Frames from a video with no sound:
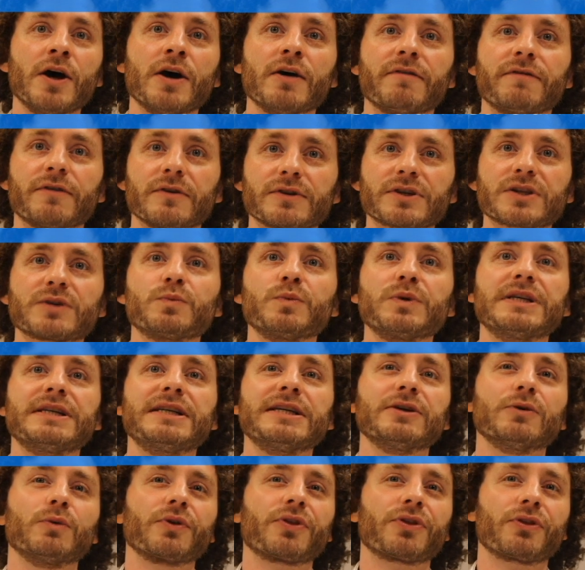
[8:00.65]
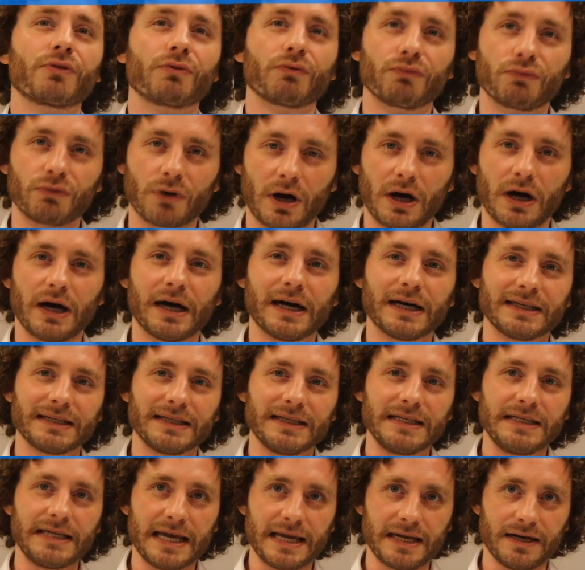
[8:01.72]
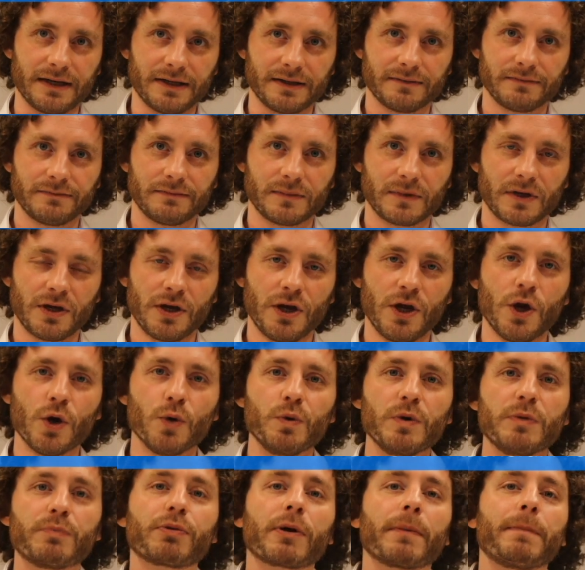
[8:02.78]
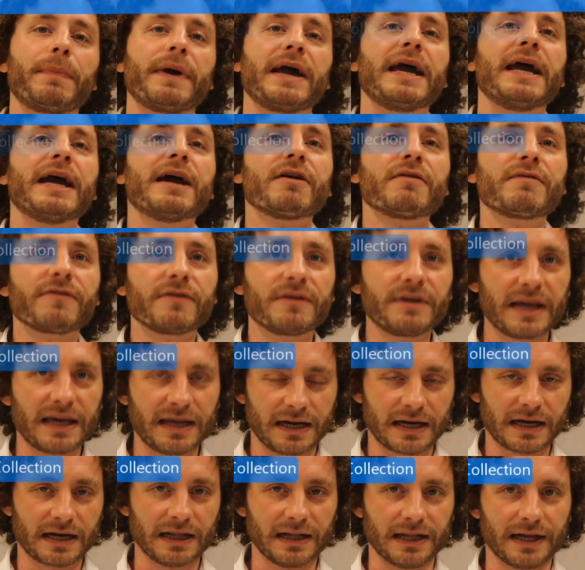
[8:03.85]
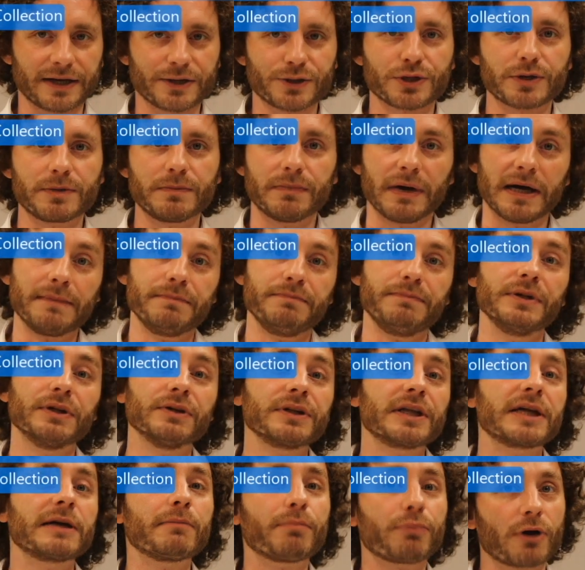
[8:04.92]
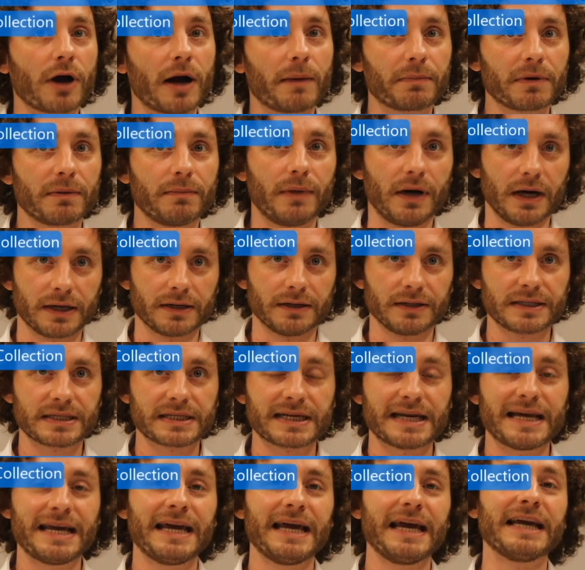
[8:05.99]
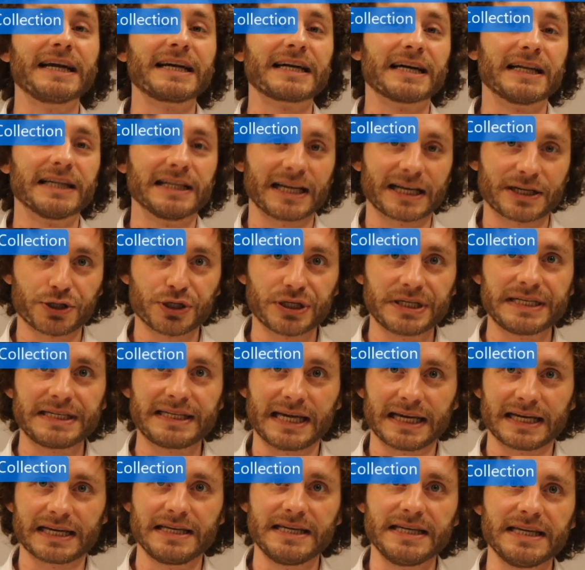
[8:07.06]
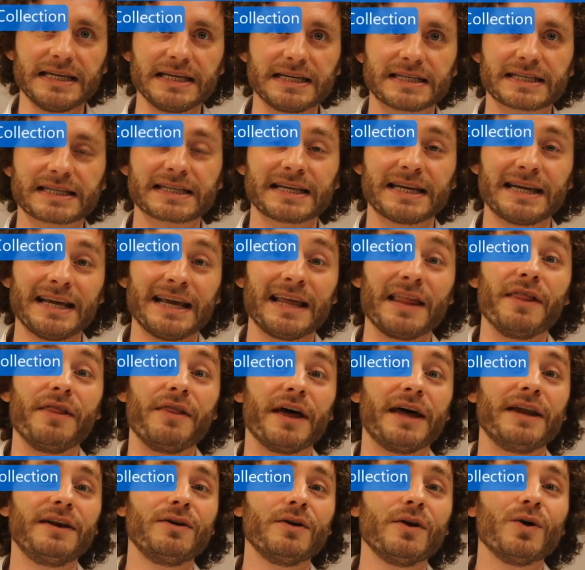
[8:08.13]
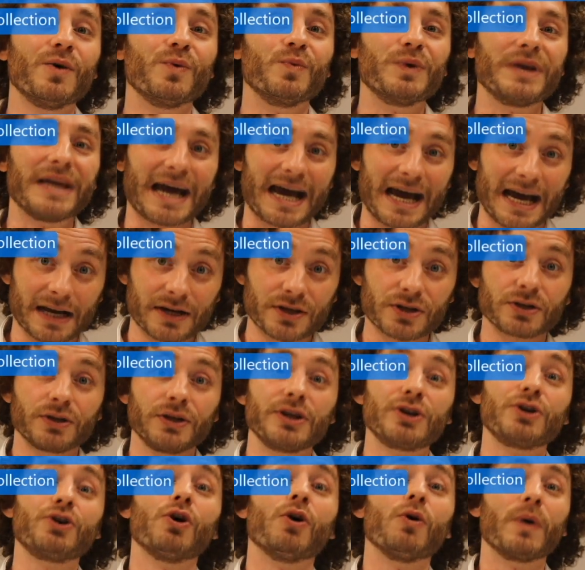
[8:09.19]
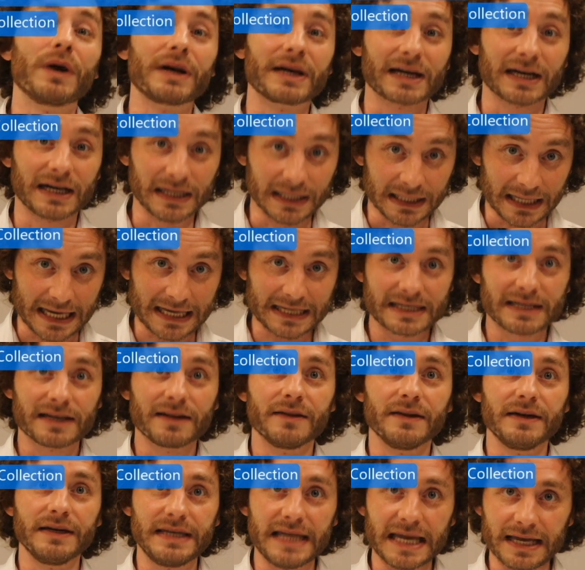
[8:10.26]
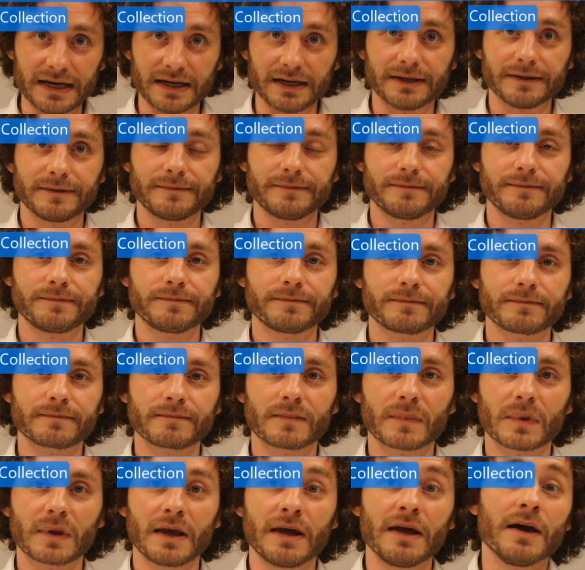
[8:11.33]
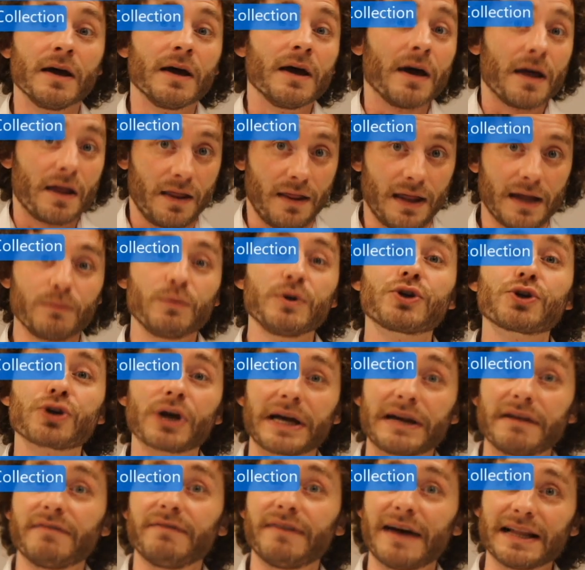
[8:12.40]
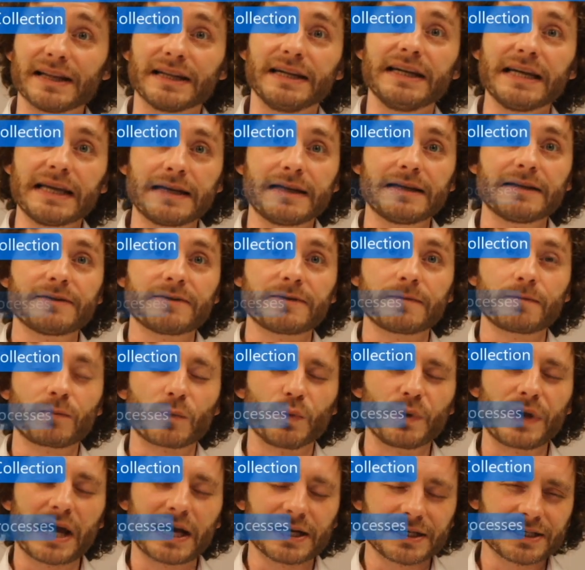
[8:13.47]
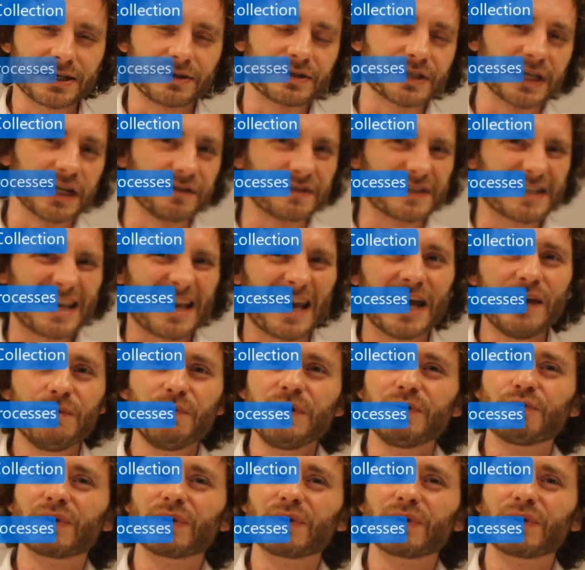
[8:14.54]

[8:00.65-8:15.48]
First, we deal with the raw data. We prepare for data collection by building proper models and collection techniques. Then we actually go and collect the data. Then we try to validate it. We ask ourselves, can we